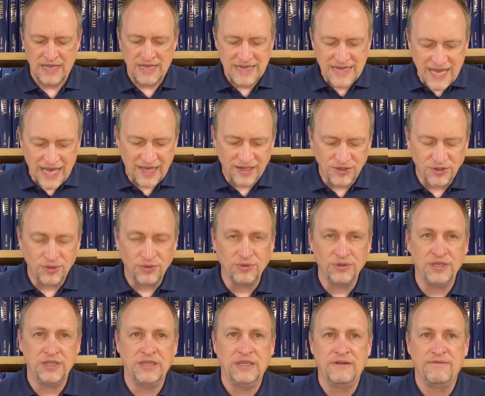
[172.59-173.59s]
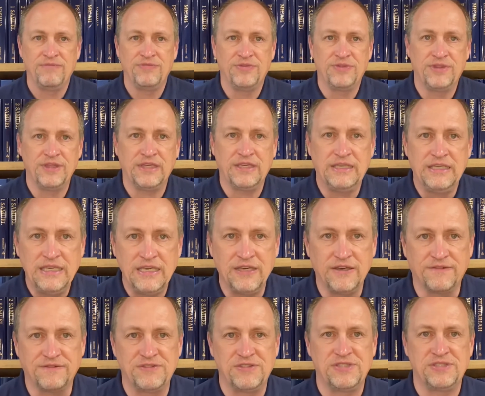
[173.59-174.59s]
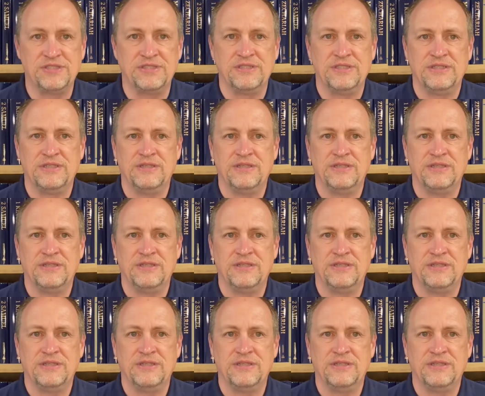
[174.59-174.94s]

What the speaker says: Not only the gifts,